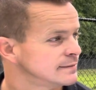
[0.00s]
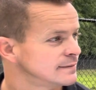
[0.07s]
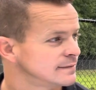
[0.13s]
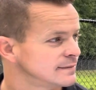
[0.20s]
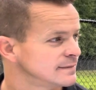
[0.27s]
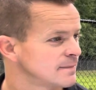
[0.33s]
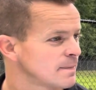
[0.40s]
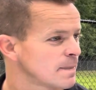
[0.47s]

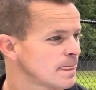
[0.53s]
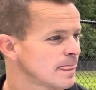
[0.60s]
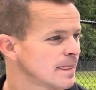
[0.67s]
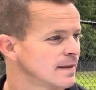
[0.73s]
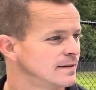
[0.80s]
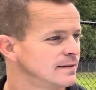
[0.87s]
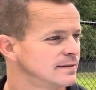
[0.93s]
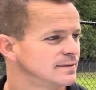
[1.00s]

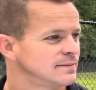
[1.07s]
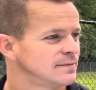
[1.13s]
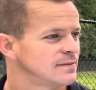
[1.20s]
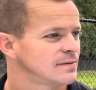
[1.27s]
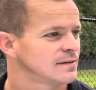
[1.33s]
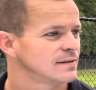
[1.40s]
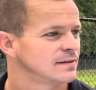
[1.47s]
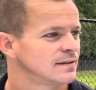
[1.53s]

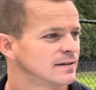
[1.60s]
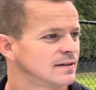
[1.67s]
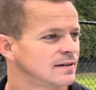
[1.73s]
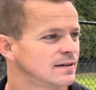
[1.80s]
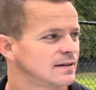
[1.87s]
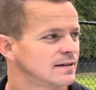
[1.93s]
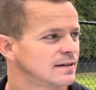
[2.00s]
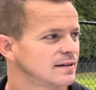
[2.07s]

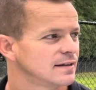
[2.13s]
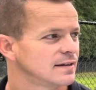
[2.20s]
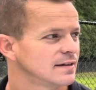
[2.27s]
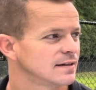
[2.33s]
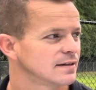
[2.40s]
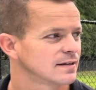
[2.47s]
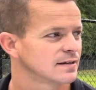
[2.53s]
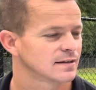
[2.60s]

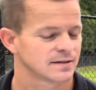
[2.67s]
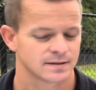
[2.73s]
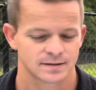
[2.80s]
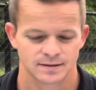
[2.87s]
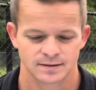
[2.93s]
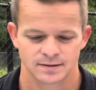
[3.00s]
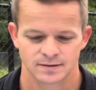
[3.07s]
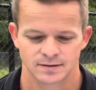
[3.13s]

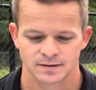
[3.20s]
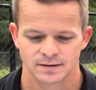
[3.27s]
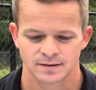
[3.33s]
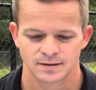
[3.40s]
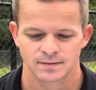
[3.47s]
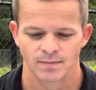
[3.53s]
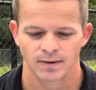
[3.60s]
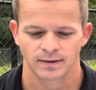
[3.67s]

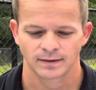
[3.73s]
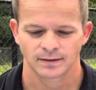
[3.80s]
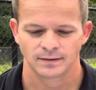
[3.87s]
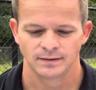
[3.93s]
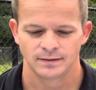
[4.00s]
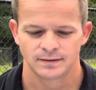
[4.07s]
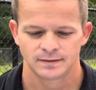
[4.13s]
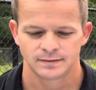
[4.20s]

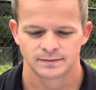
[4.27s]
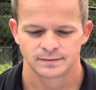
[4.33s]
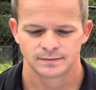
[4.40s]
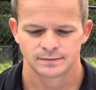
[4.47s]
[no speech]